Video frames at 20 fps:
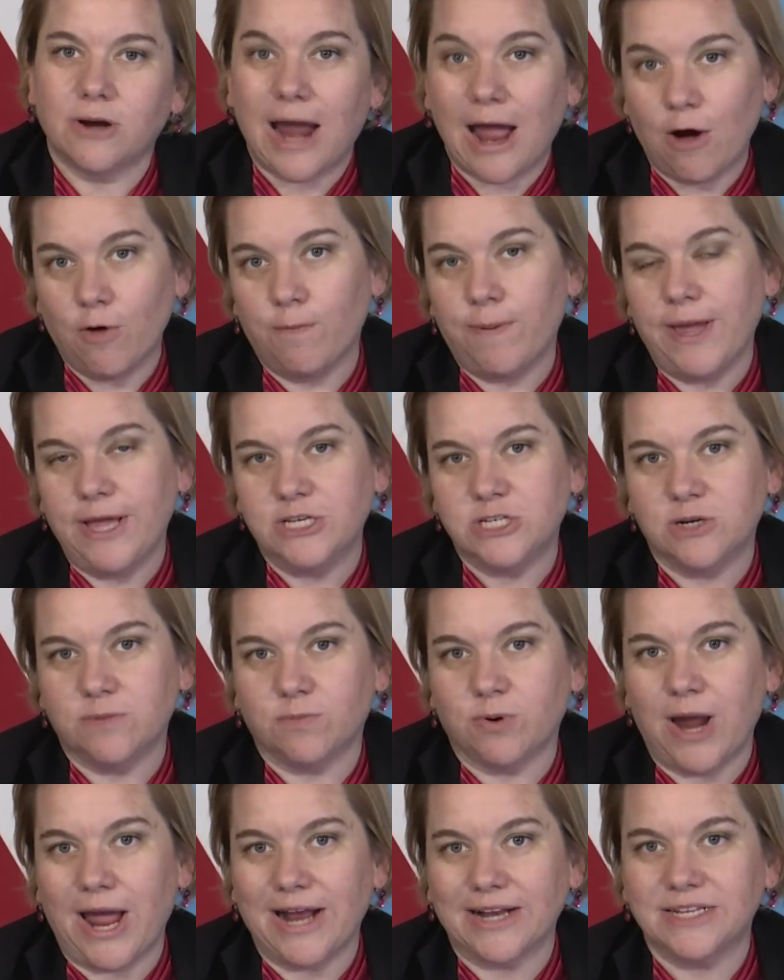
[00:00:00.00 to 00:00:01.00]
outpatient
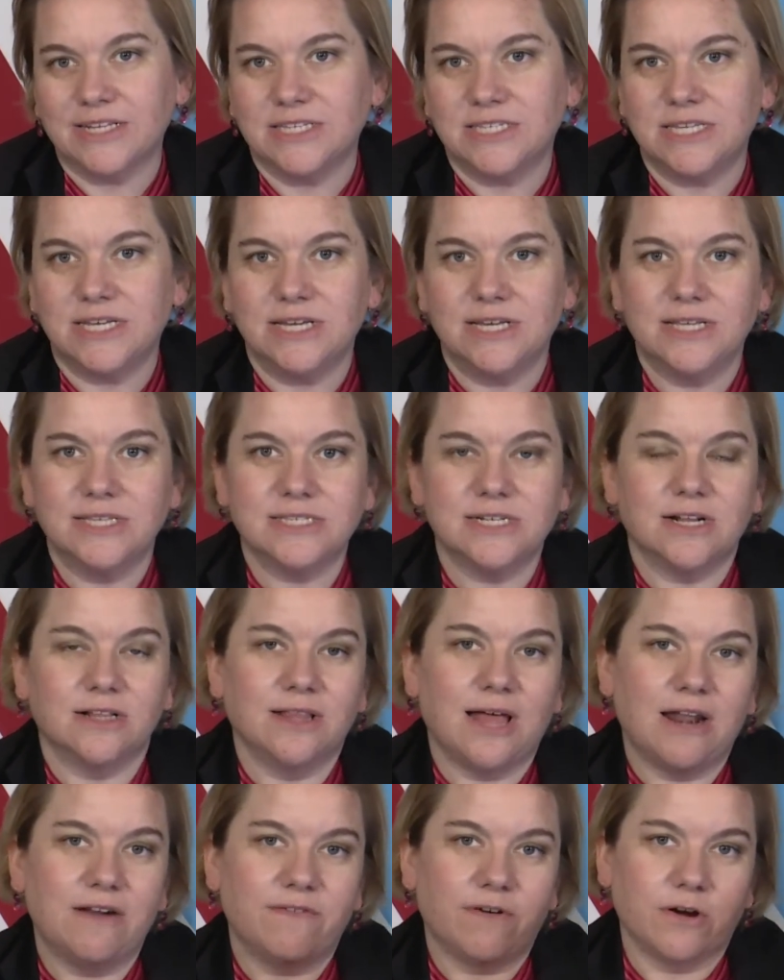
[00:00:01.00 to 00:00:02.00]
practices and a
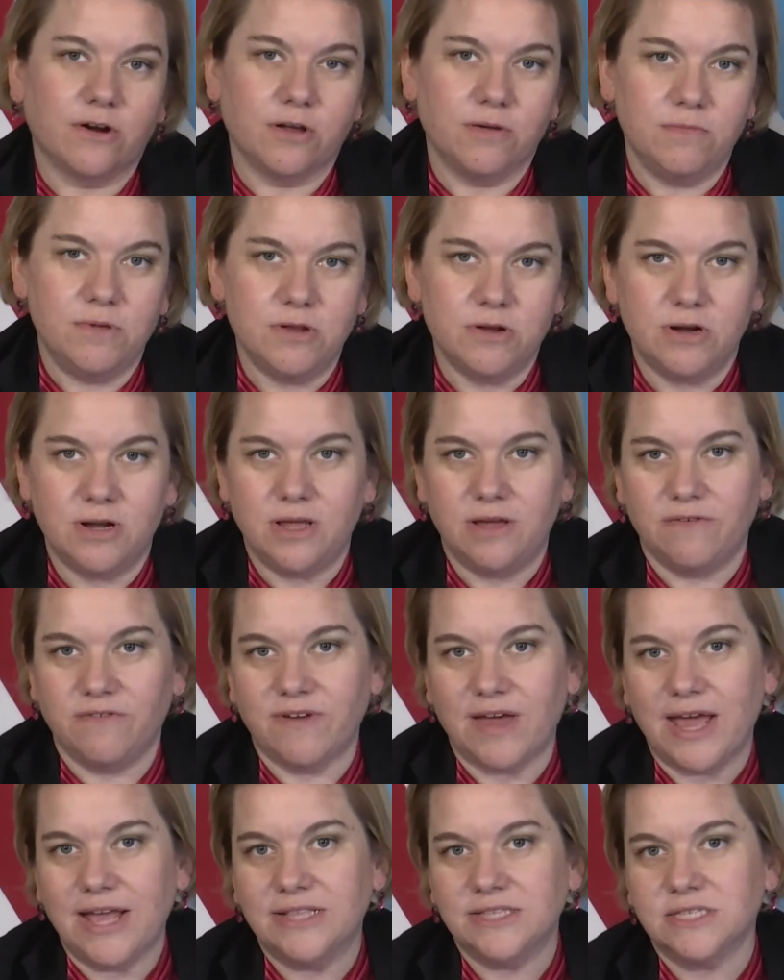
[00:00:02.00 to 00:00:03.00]
lot of our community
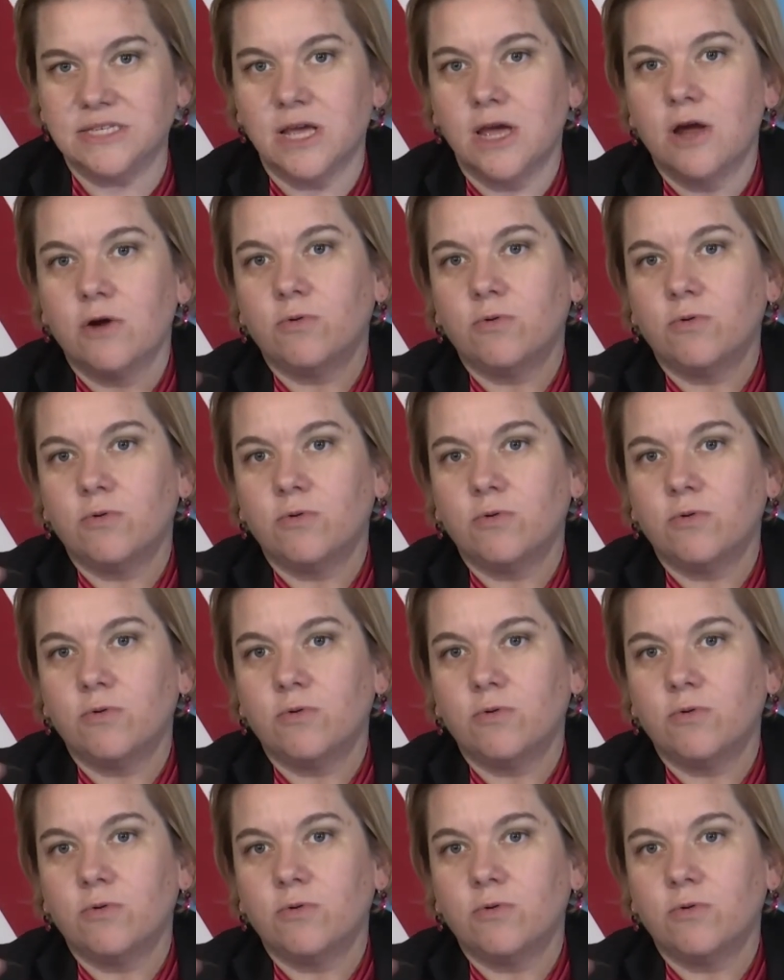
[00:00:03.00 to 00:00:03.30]
events,